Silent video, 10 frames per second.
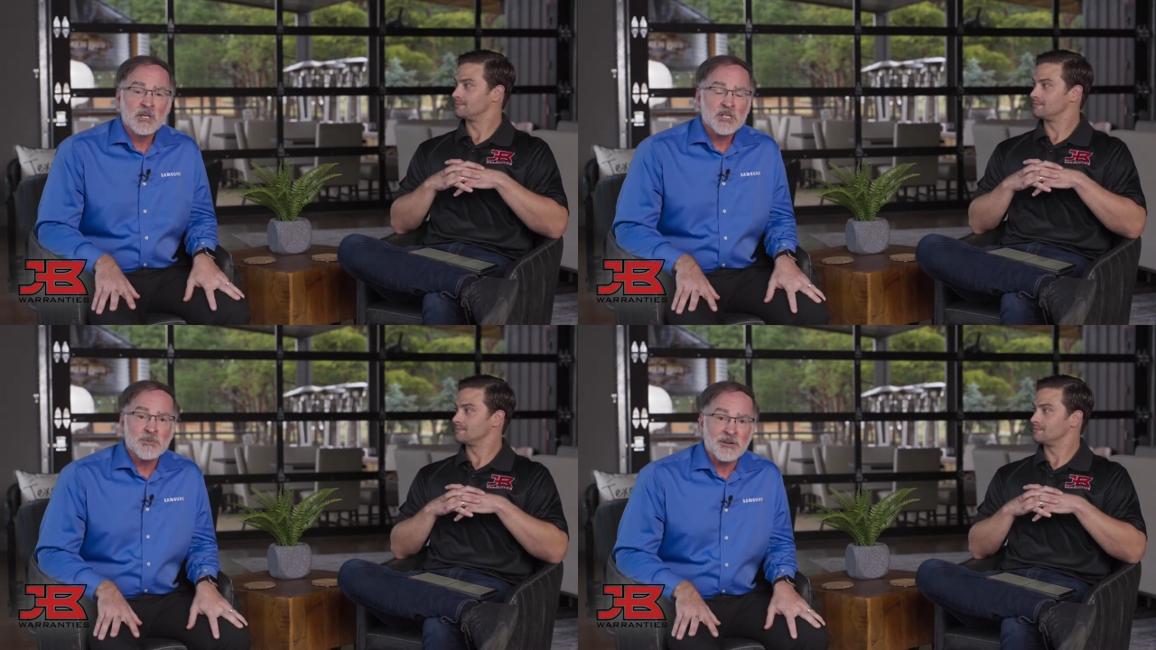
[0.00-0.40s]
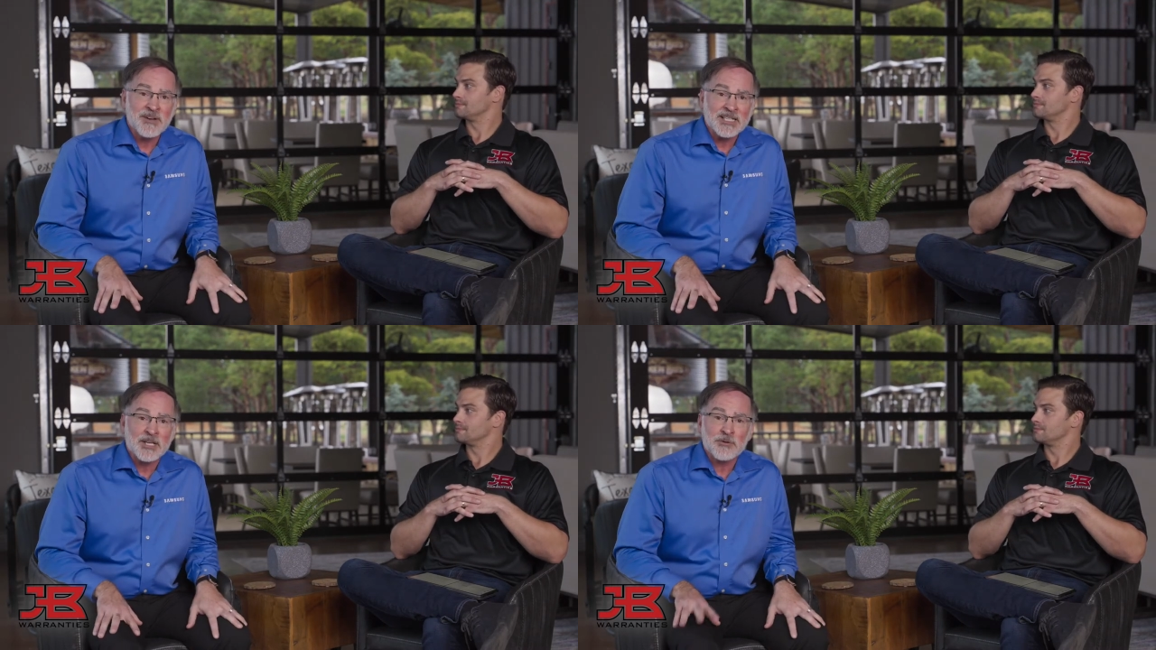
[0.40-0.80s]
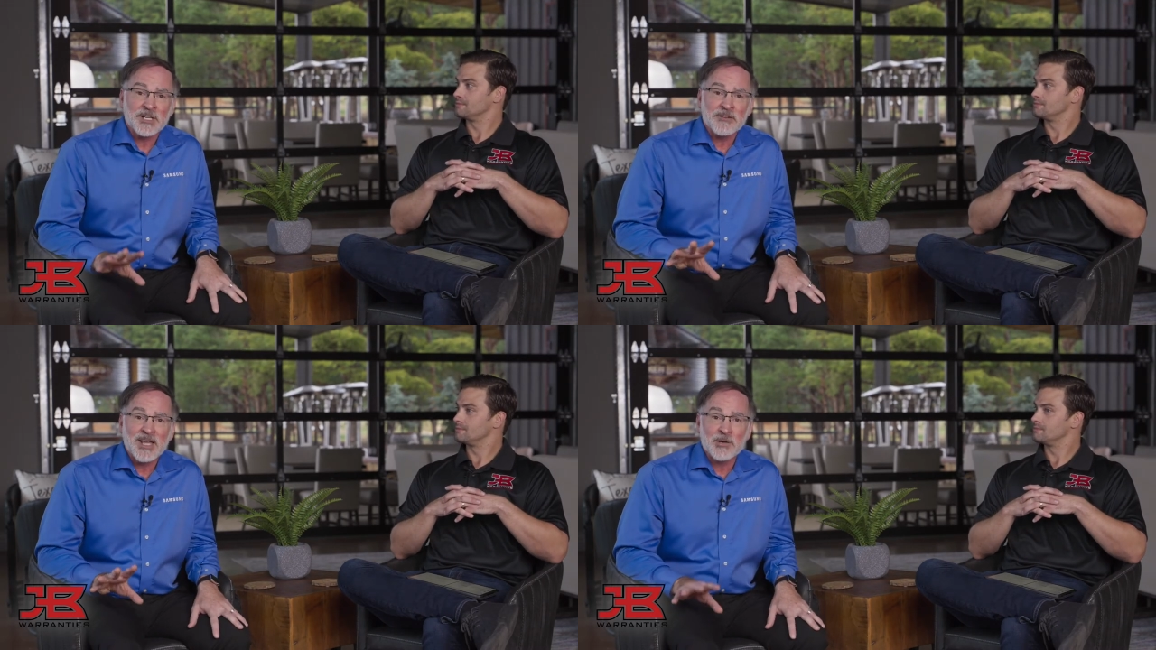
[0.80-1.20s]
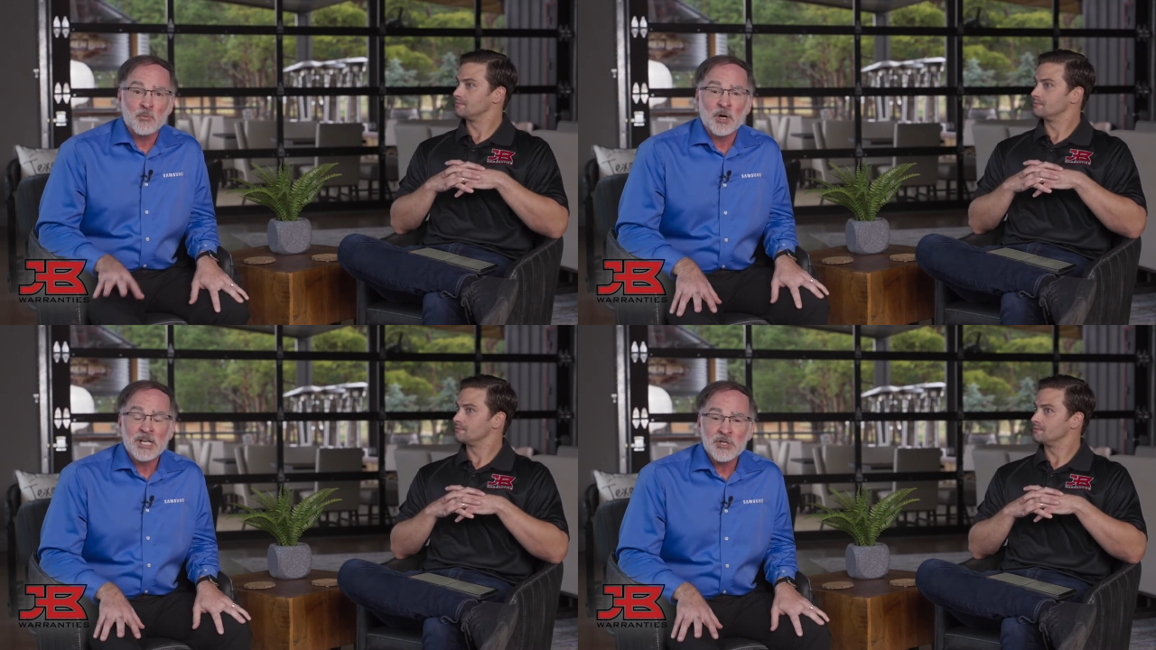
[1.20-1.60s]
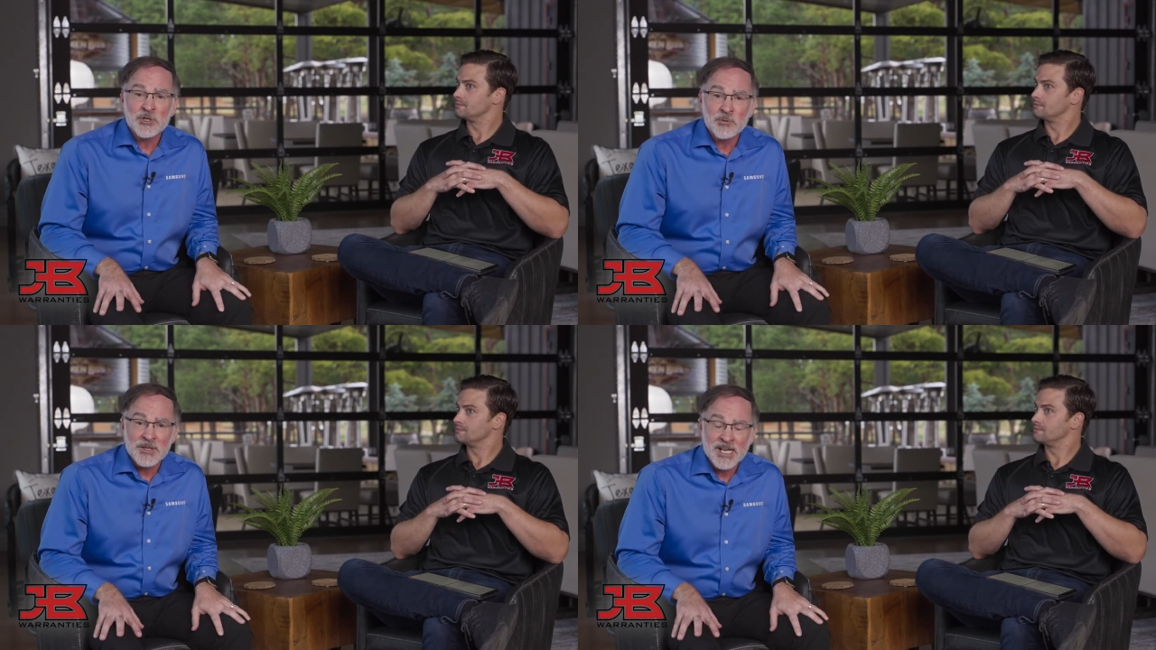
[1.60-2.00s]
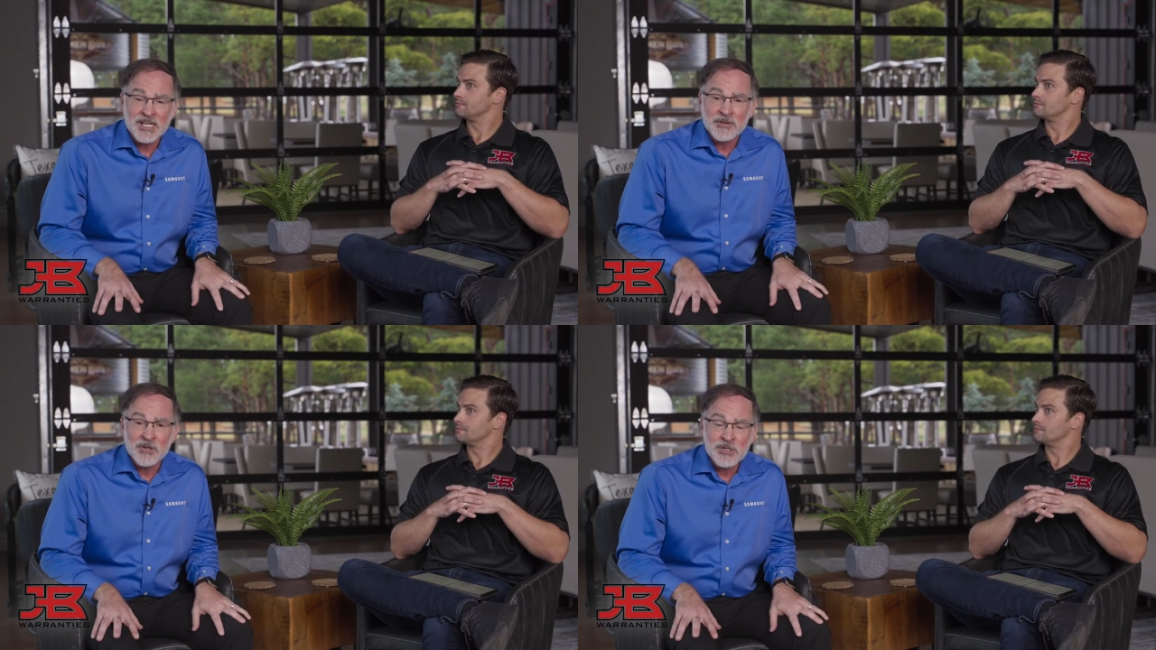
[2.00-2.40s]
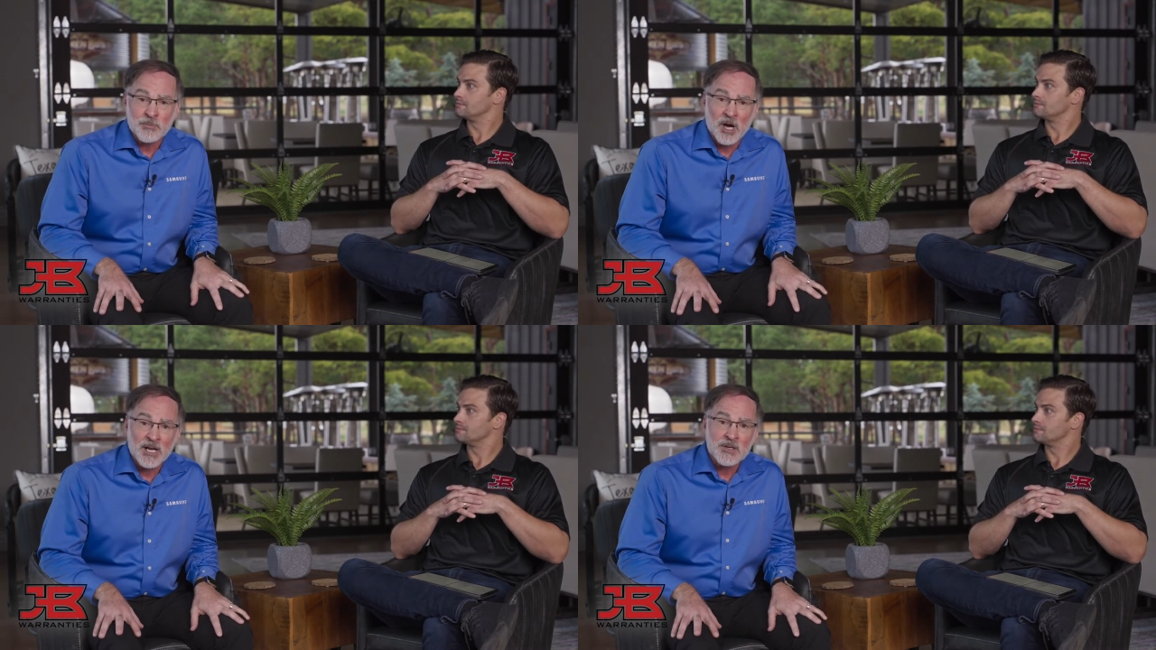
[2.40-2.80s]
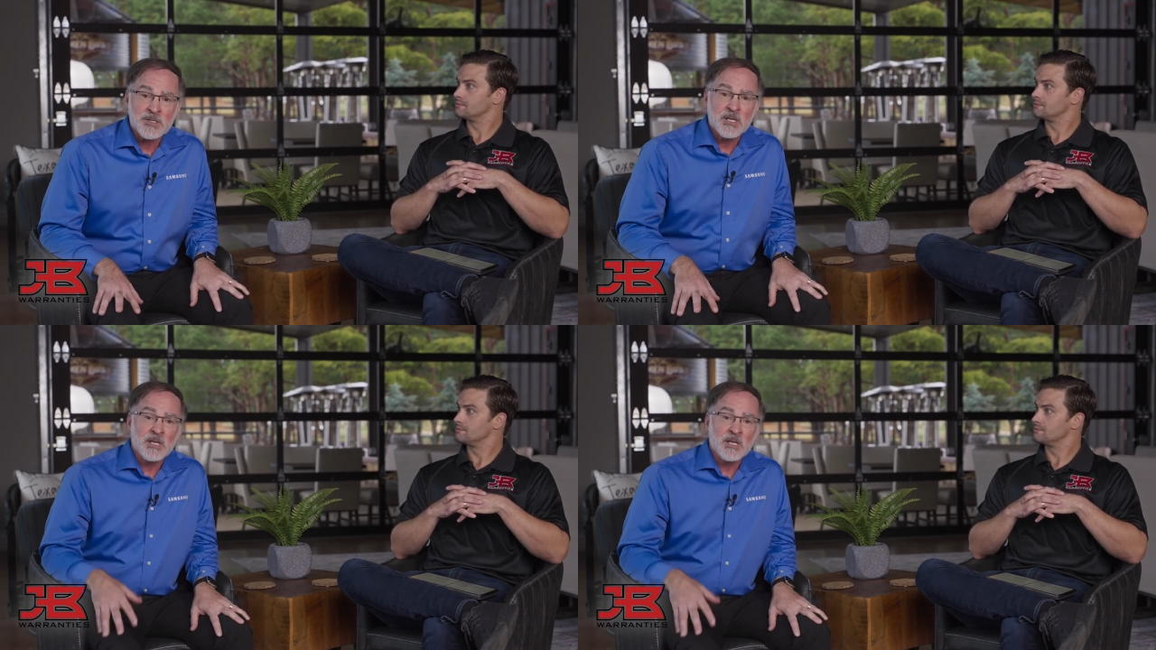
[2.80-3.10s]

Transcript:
Speaker 1: As a matter of fact, I don't think I've had one issue with any of those products.